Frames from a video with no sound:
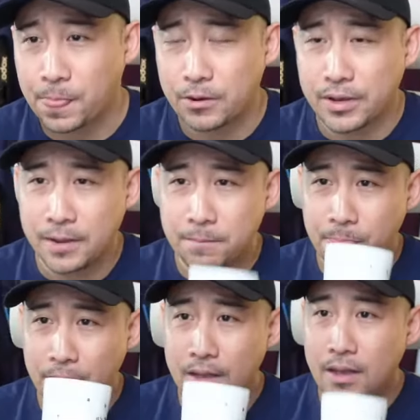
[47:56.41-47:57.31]
Okay.
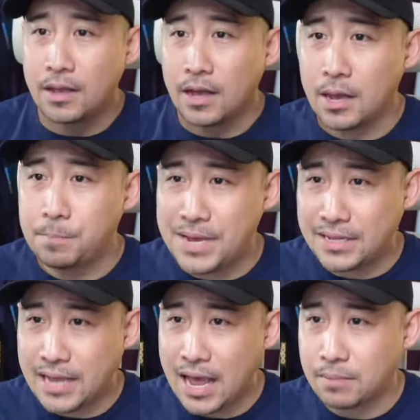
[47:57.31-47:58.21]

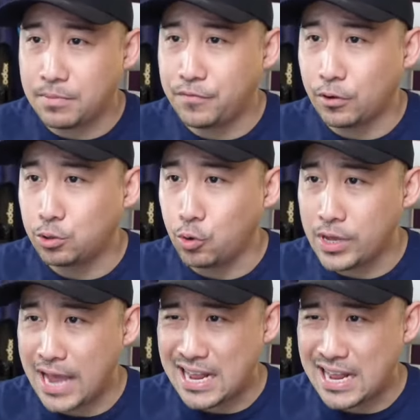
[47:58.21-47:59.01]
B10, before tooling,